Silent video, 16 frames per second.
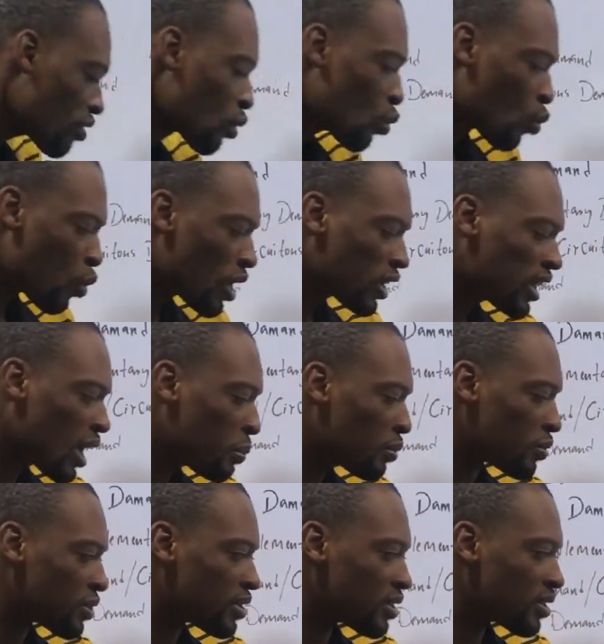What
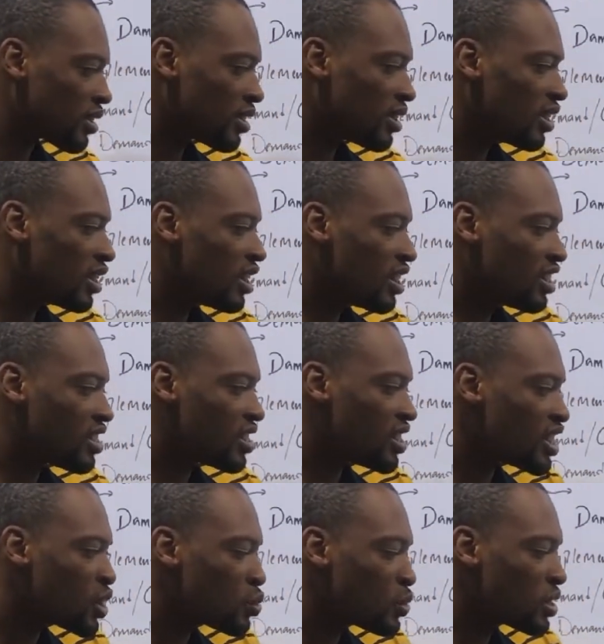happens?
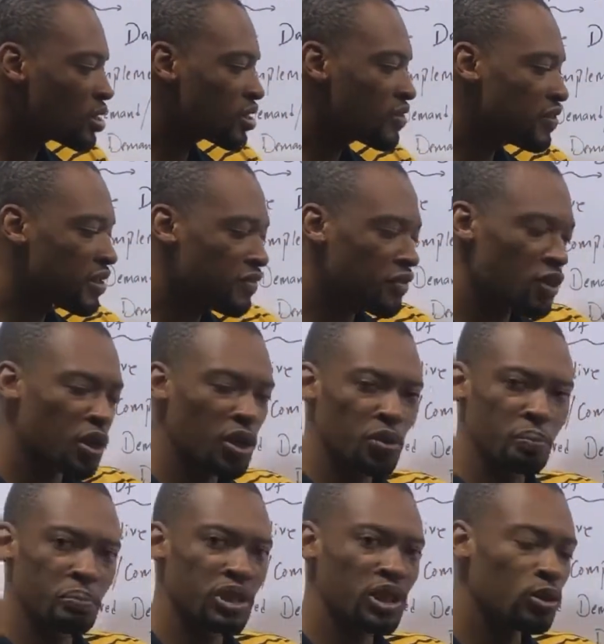This will not favor
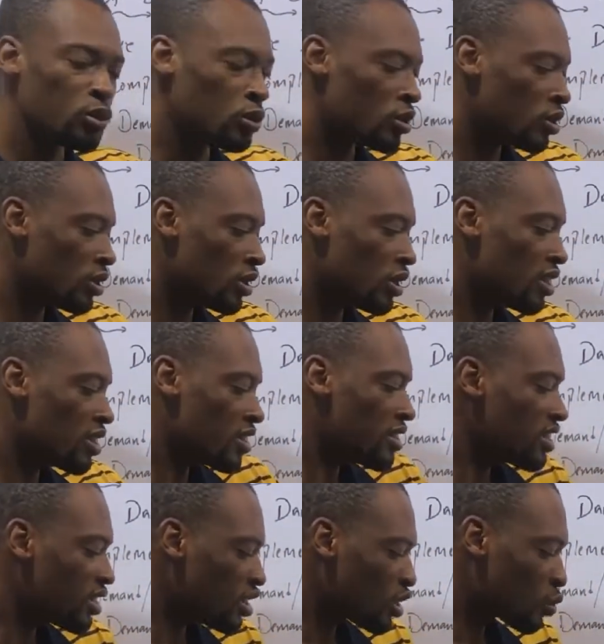Milo.
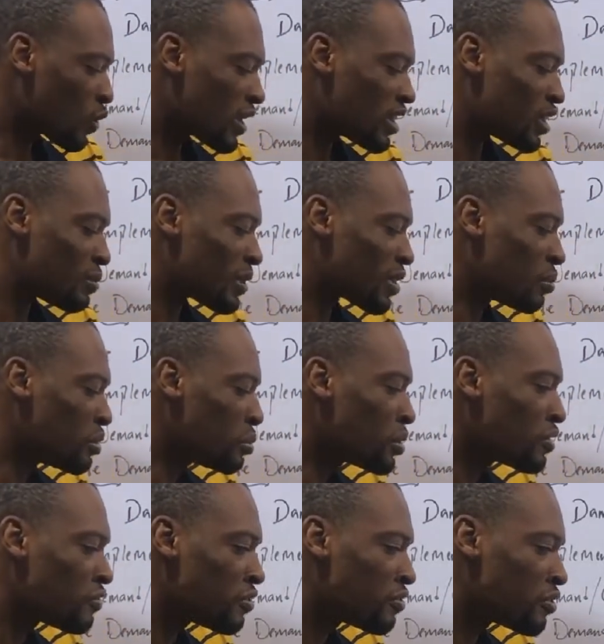See, this one is becoming
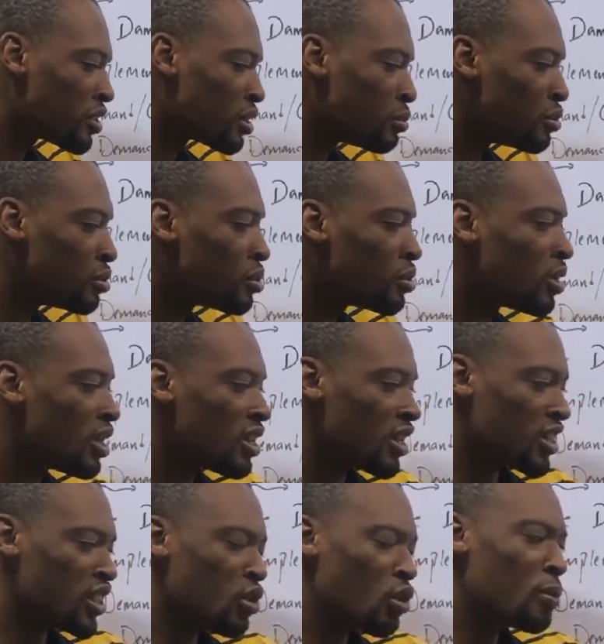more favorable.
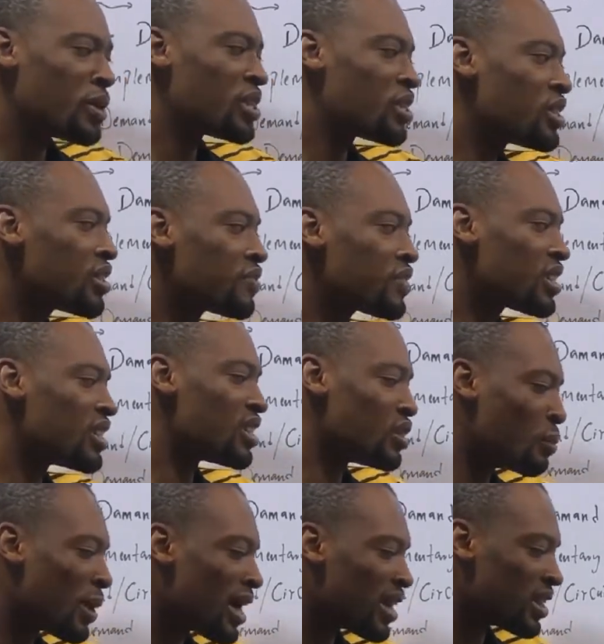There will be a shift in
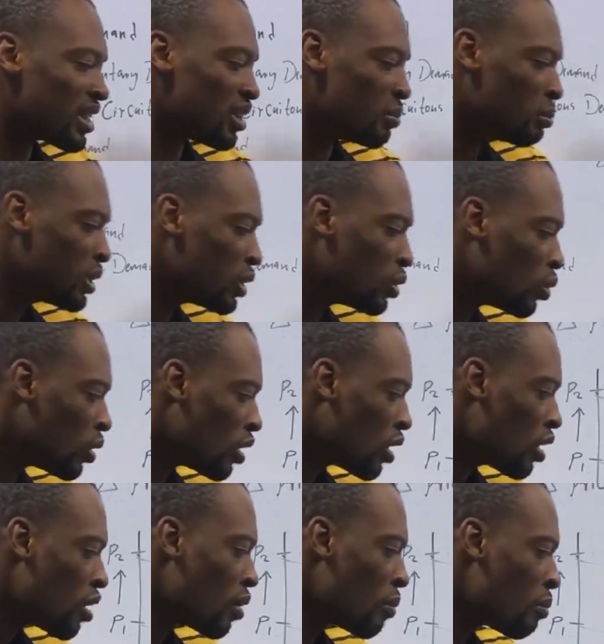demand in Milo.
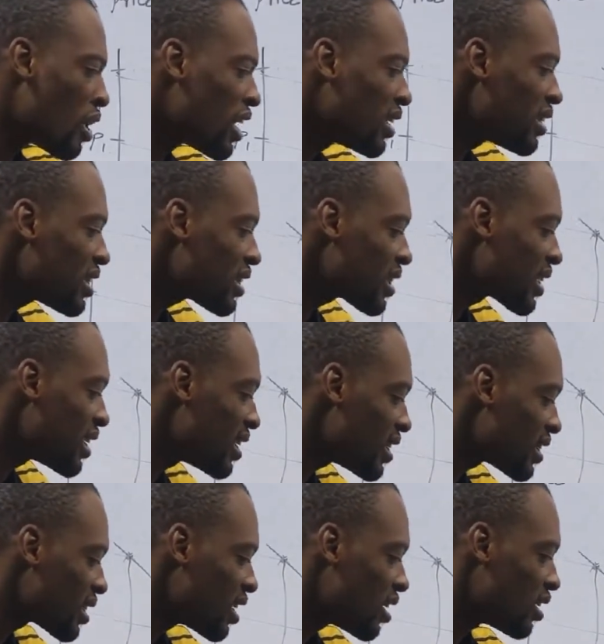But in this
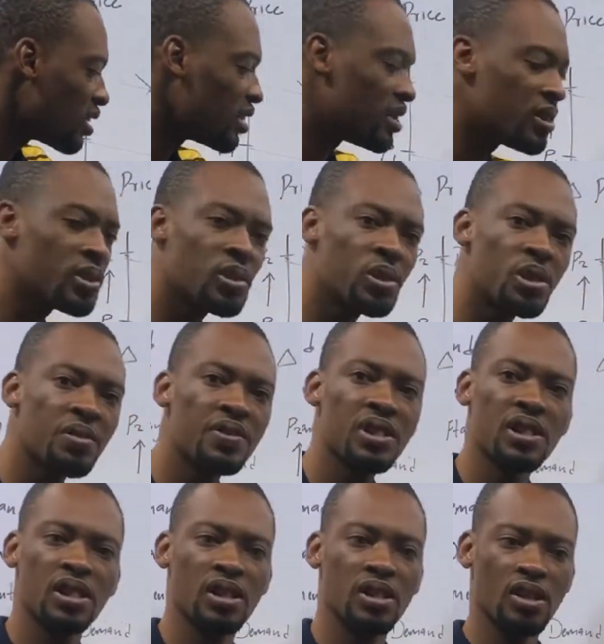case, this shift
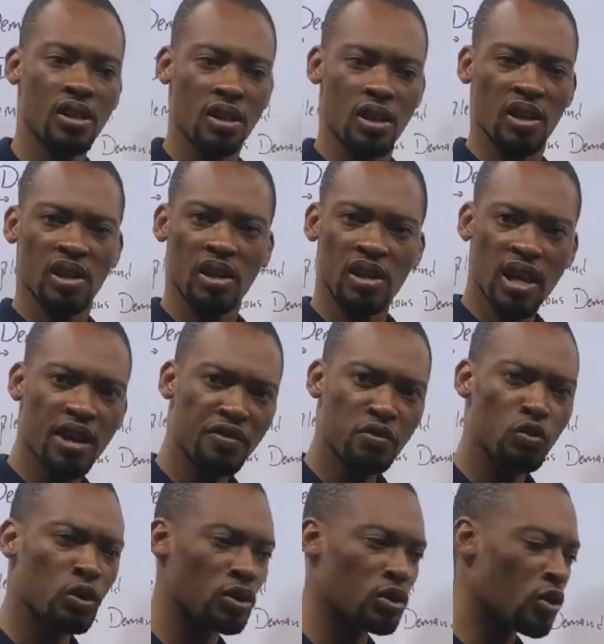is
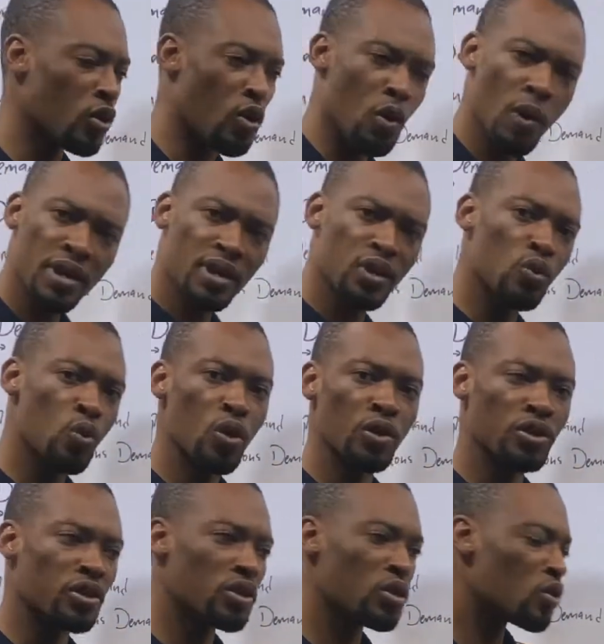leftward or
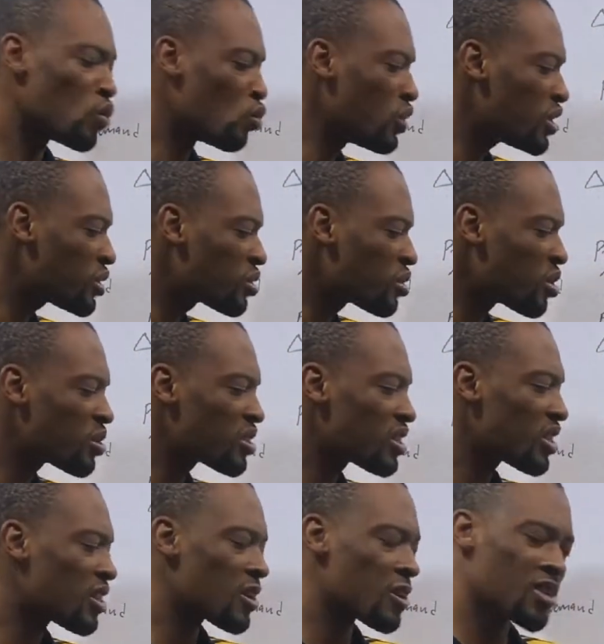inward, which shows
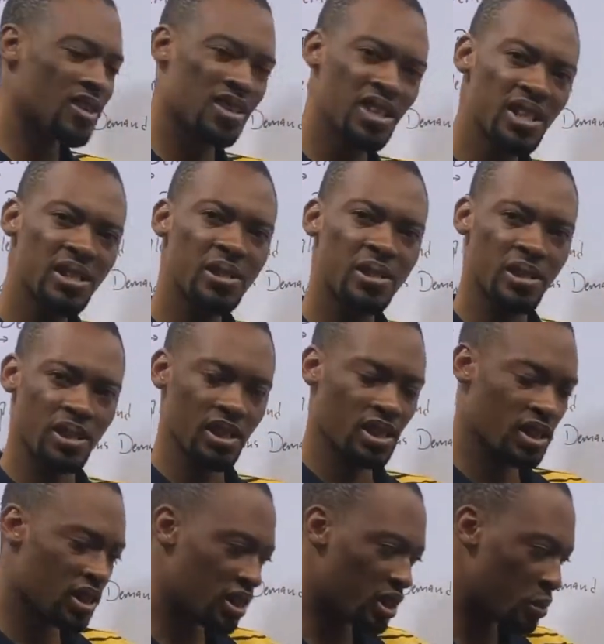decrease
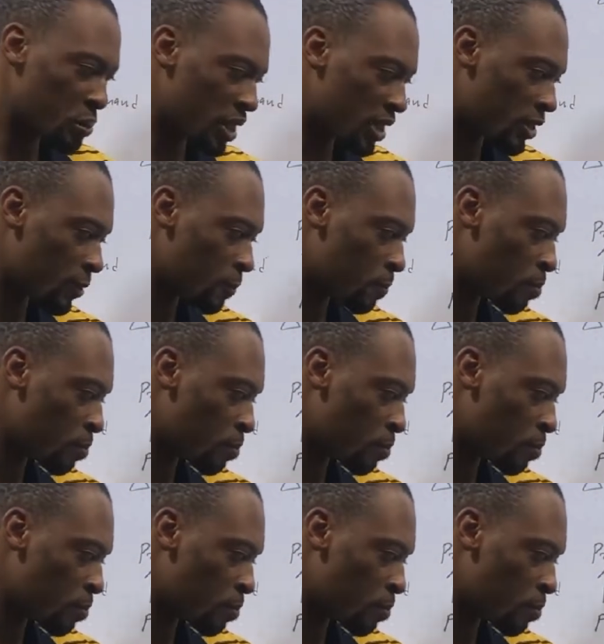in demand.